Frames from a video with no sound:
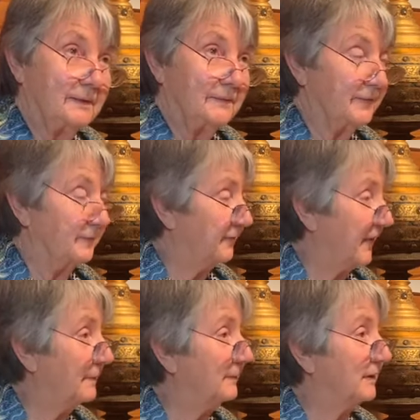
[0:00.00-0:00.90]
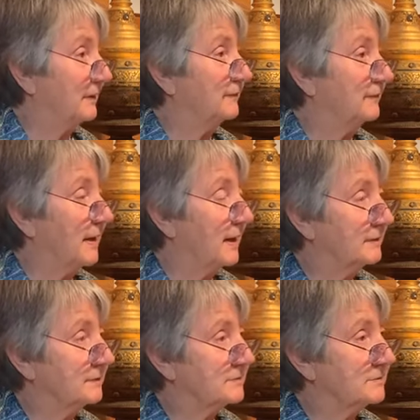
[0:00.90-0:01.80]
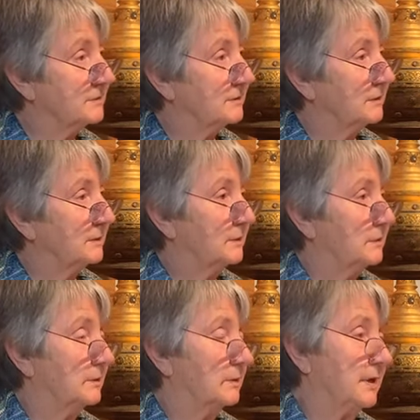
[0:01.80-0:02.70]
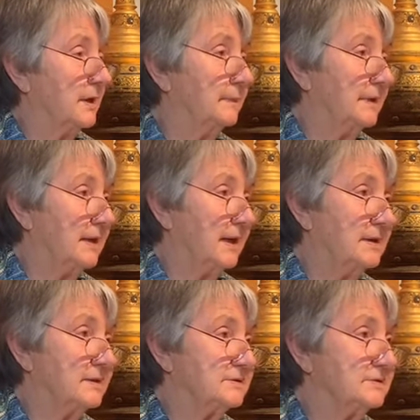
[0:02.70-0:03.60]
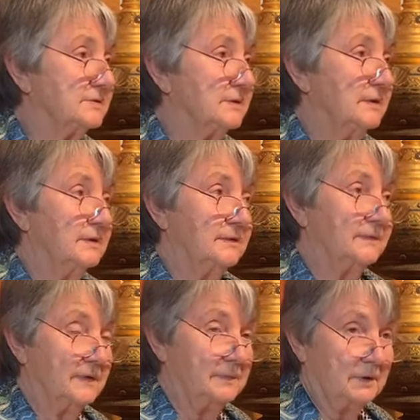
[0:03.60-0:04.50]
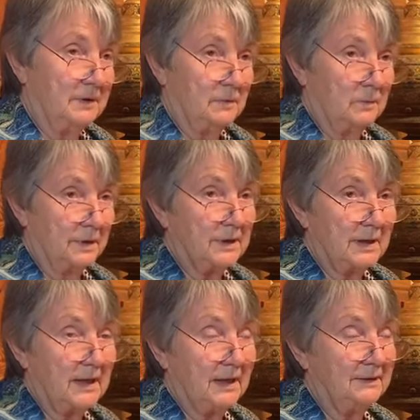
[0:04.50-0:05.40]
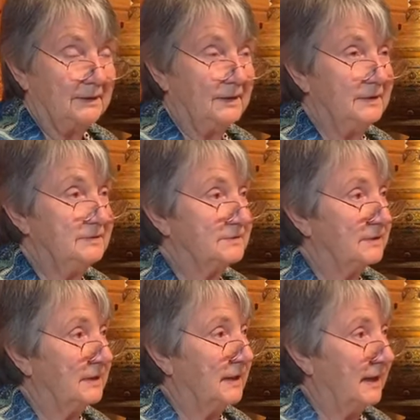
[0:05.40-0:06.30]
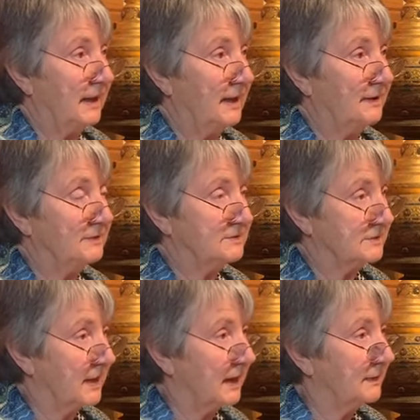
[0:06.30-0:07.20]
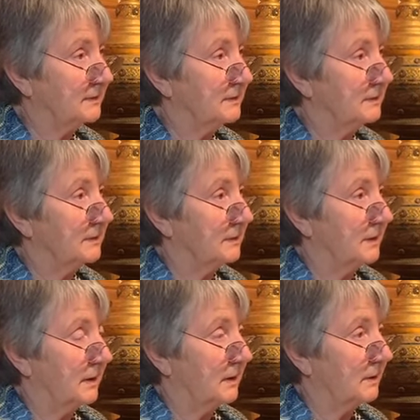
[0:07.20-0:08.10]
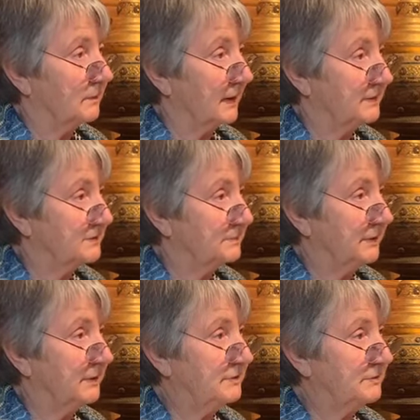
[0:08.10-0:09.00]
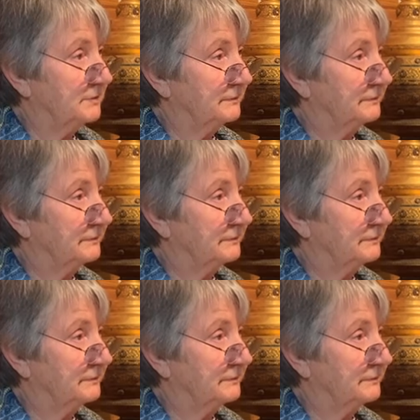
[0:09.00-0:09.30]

from family and friends or coming at us from our work colleagues. And it's not right speech,